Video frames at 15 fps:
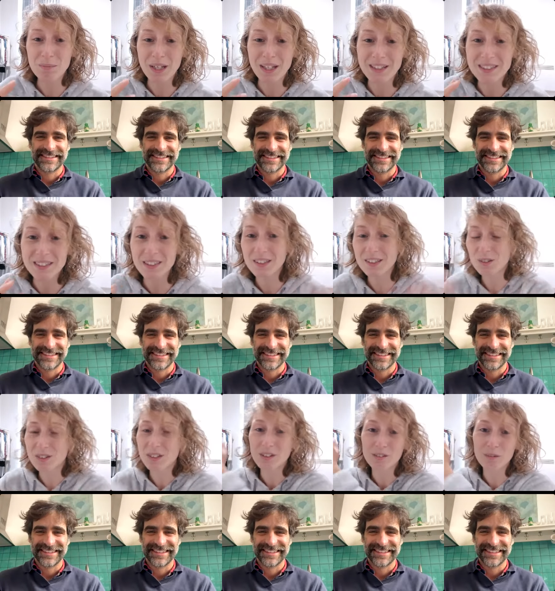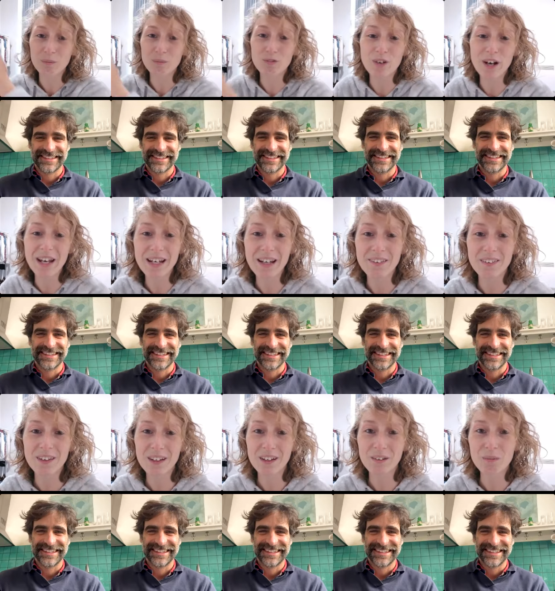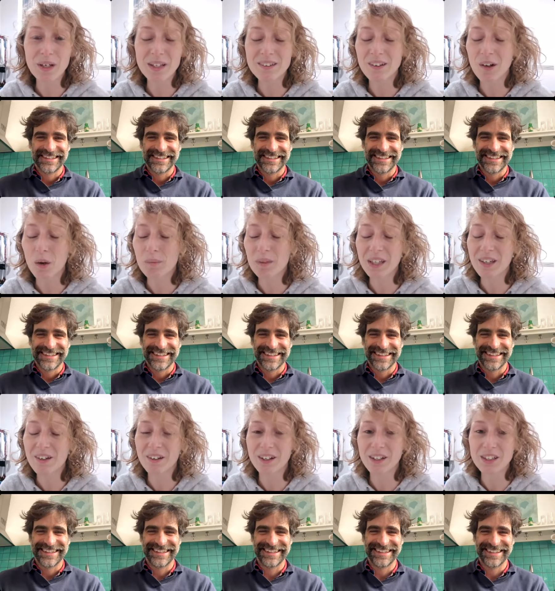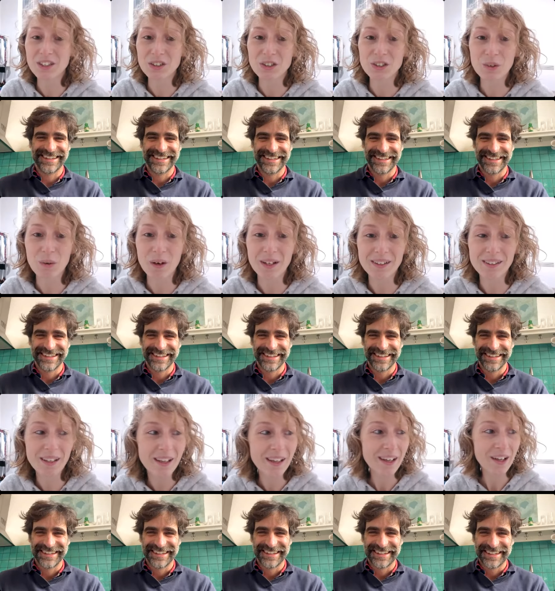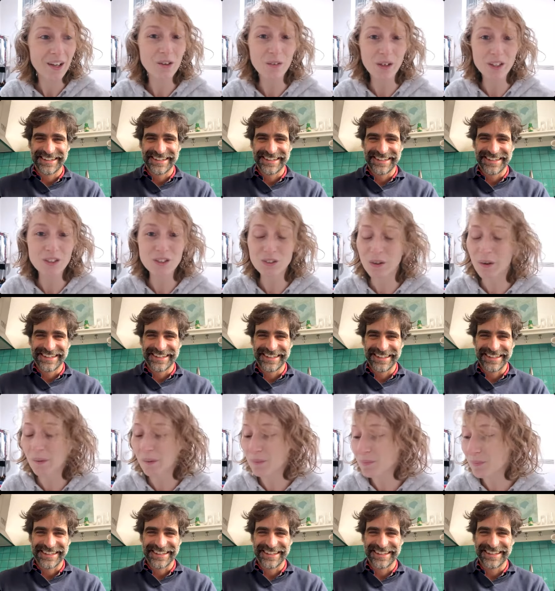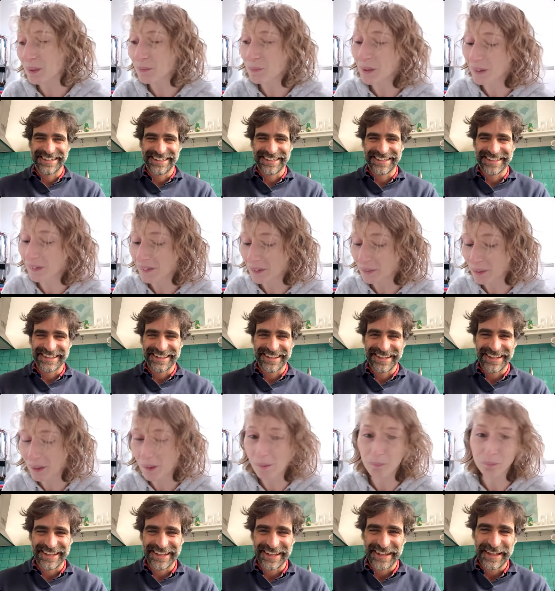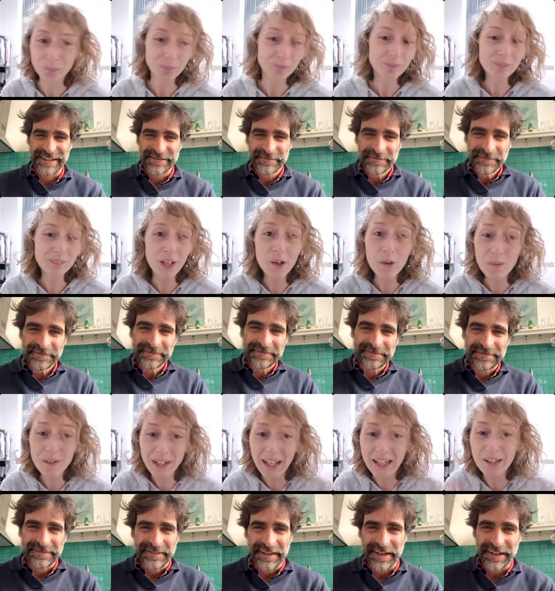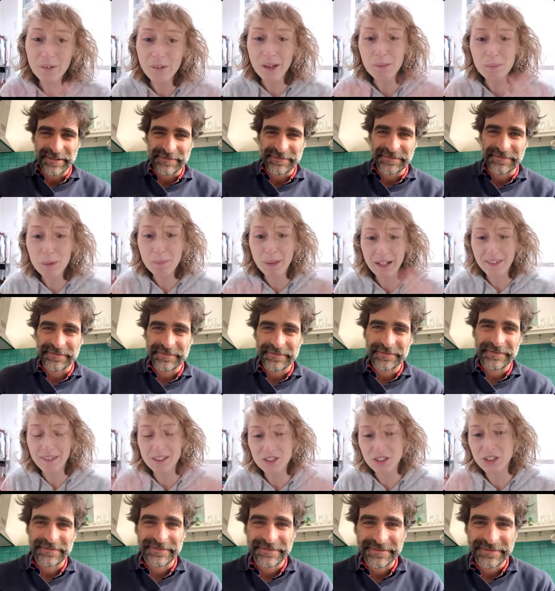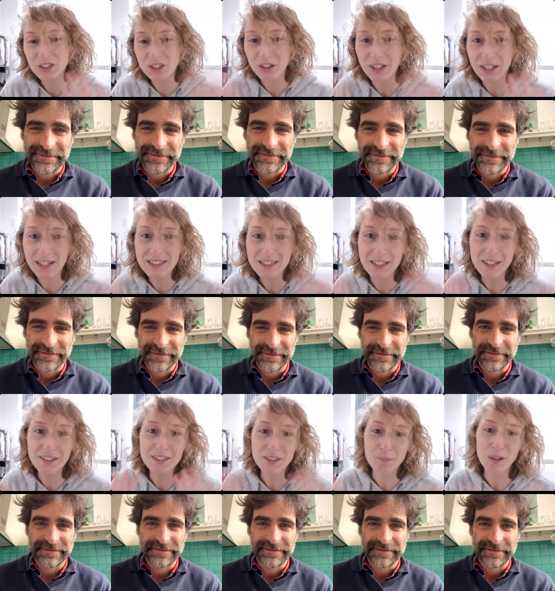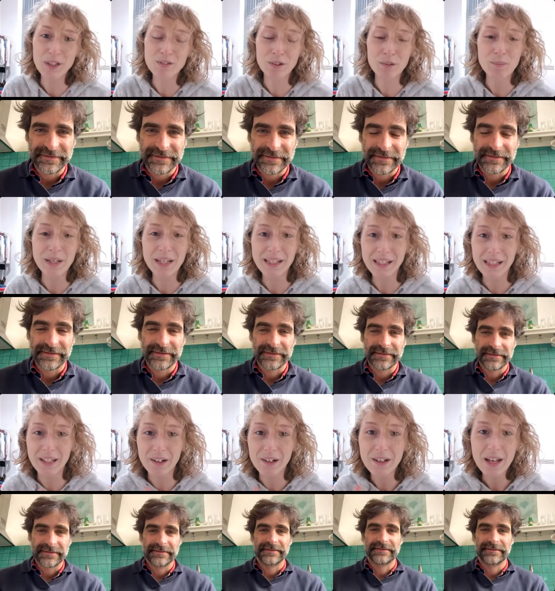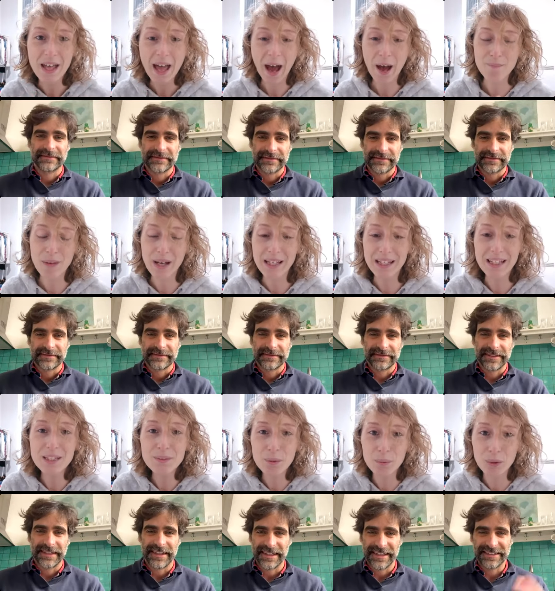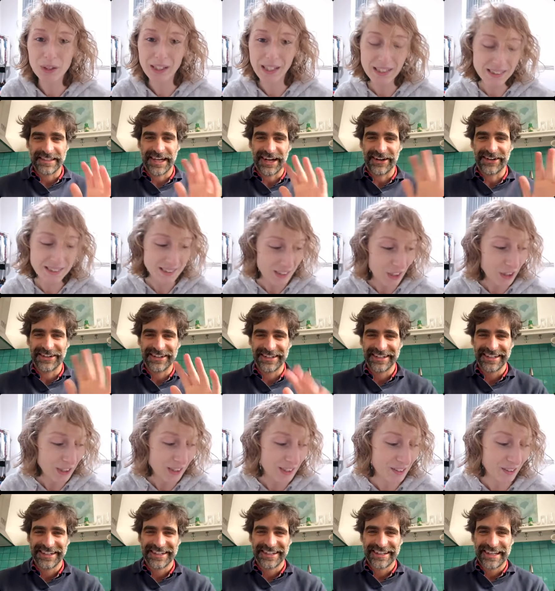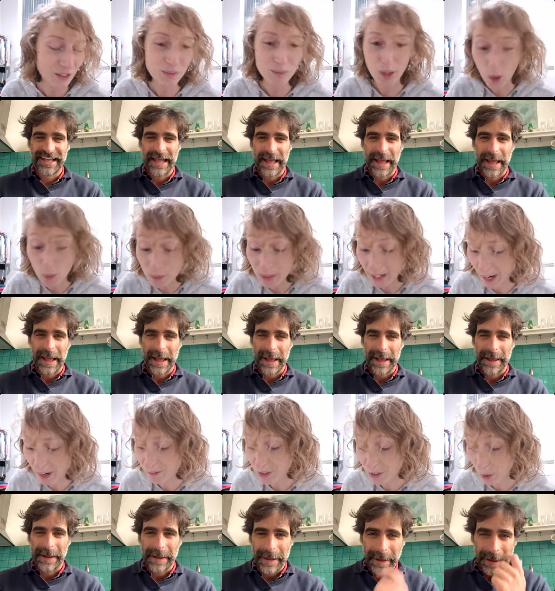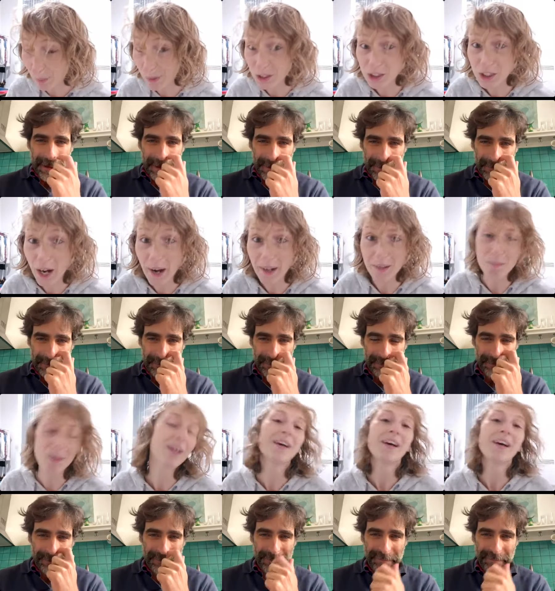Speaker 1: means that the rain and the wind come here, and it's just quite strong. But well, there we go. Oh, and hello everybody that just joined us. Thank you so much for being here. I guess we will get started because we only have so much time